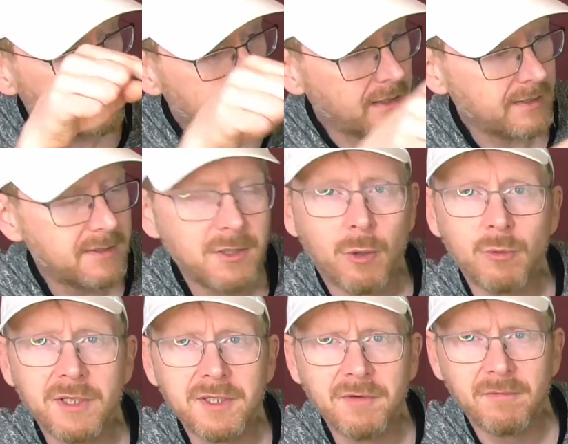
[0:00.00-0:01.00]
That's the
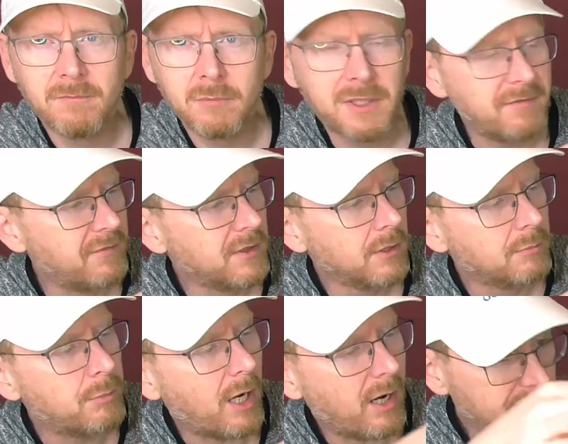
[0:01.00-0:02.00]
only
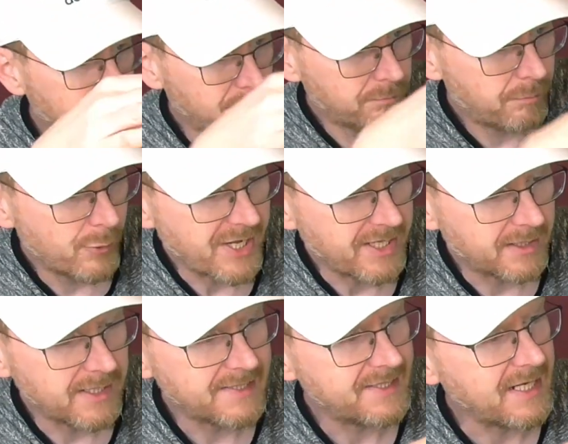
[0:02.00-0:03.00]
difficult part, to bring
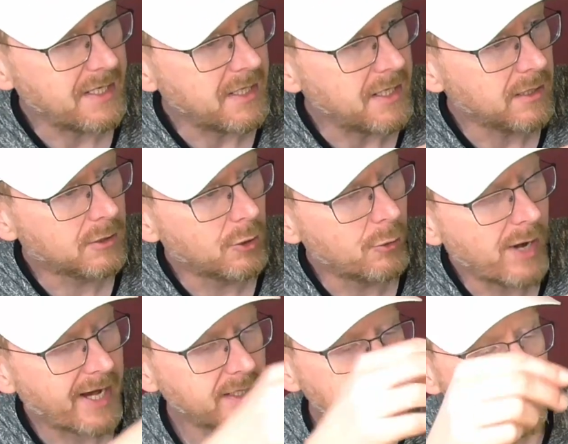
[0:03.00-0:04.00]
this in here
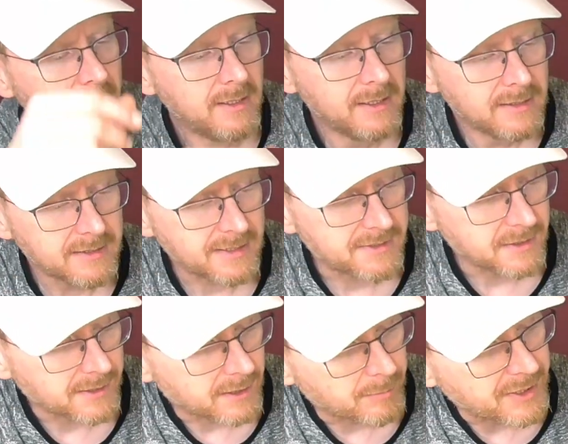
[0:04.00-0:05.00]
correct. That's a
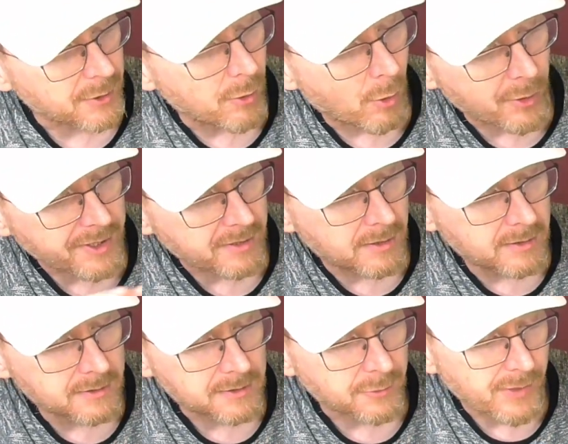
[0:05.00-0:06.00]
little bit annoying.
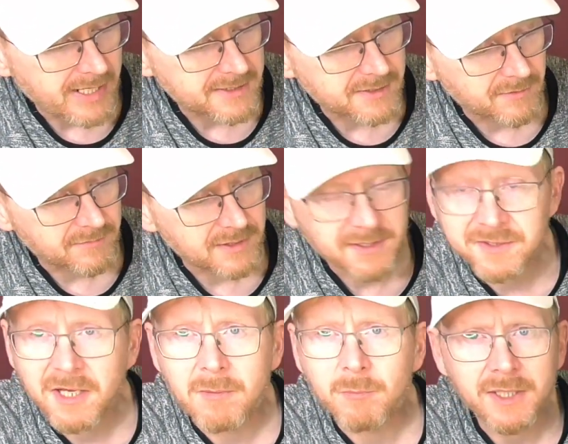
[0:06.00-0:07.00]
The rest of the
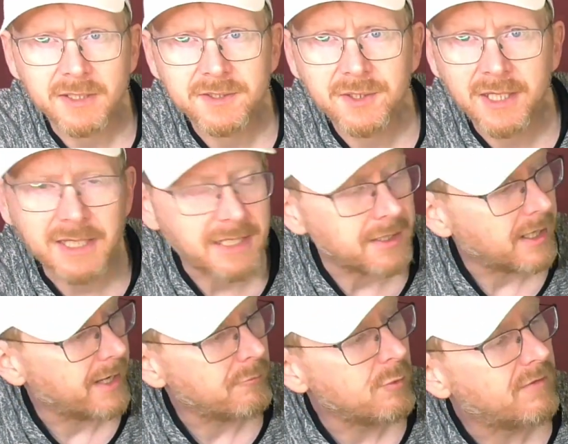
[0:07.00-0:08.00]
assembly is clean
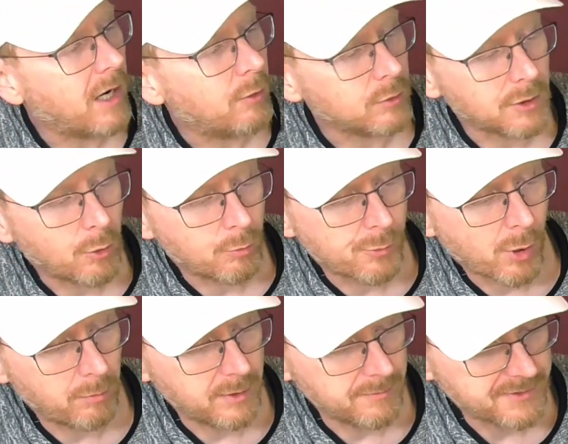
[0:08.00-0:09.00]
and without no
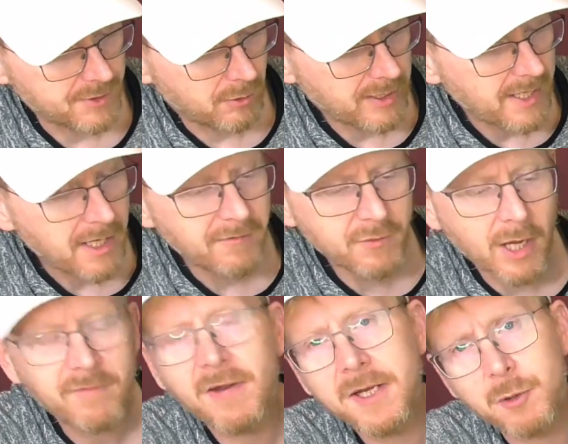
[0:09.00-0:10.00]
problems. Okay, if you
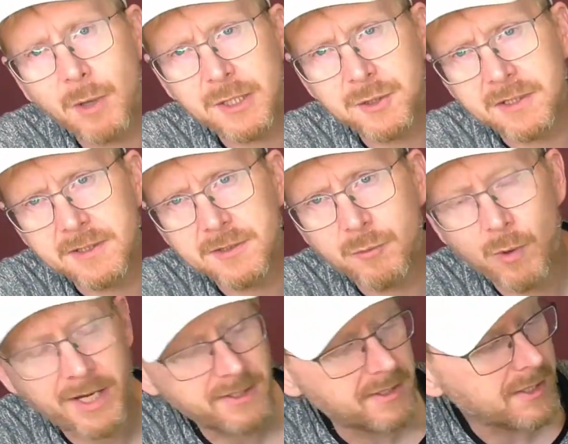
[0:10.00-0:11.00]
have any questions,
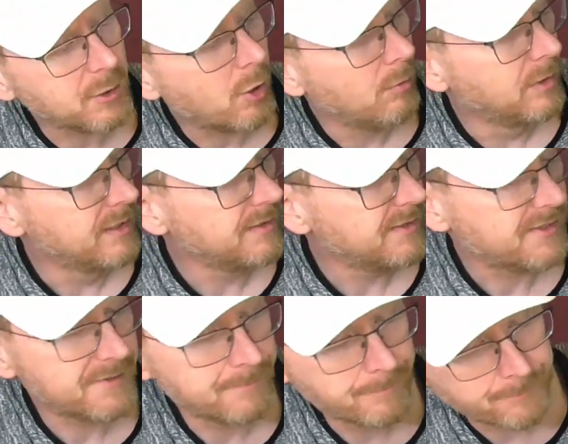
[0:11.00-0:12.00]
write it in the
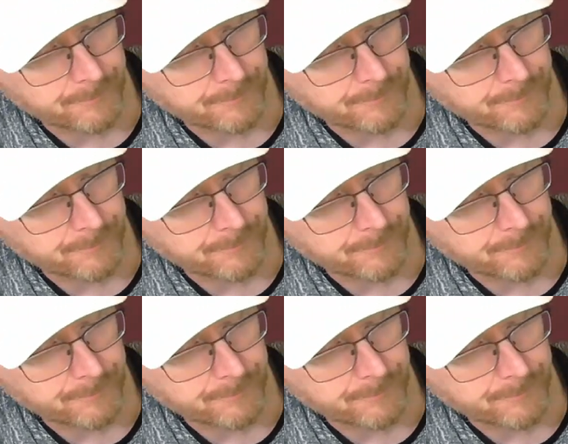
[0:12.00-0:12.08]
comments.